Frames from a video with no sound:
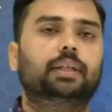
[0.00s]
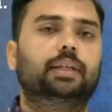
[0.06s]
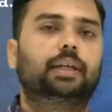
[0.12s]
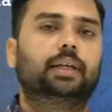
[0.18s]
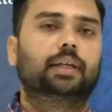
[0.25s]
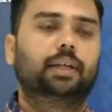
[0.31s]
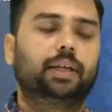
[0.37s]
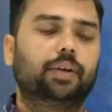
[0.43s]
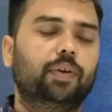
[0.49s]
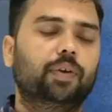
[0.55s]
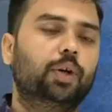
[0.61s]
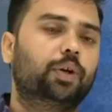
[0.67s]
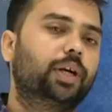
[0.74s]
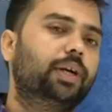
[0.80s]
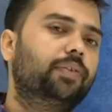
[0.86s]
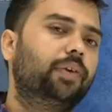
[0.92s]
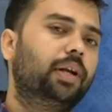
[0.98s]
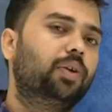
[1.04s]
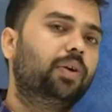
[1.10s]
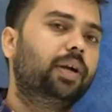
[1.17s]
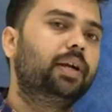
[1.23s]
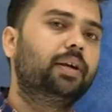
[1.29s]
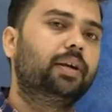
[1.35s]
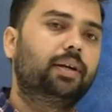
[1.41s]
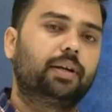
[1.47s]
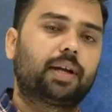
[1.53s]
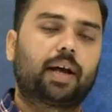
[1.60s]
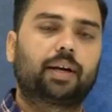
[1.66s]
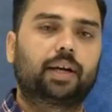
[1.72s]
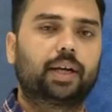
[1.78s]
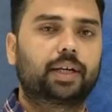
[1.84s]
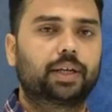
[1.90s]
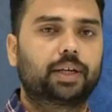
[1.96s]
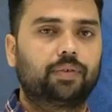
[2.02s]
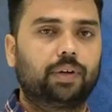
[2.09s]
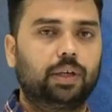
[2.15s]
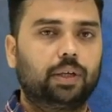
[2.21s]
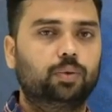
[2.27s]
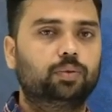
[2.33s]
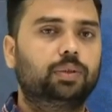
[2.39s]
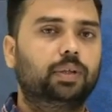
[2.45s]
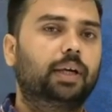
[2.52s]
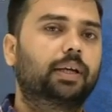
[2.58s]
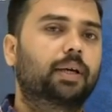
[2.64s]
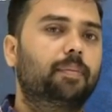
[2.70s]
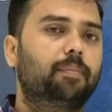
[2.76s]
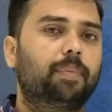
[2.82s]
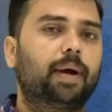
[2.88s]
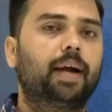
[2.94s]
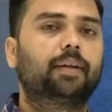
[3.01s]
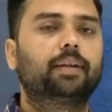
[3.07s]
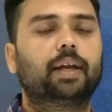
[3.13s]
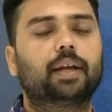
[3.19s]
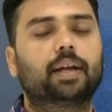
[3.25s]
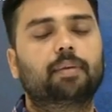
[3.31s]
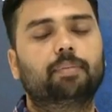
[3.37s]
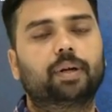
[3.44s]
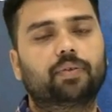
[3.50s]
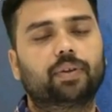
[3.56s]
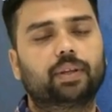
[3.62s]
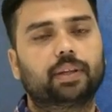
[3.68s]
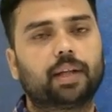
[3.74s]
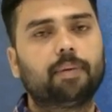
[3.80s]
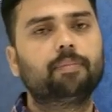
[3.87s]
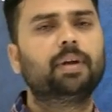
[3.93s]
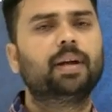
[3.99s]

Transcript: evaluated value and targeted value and compare the error between them,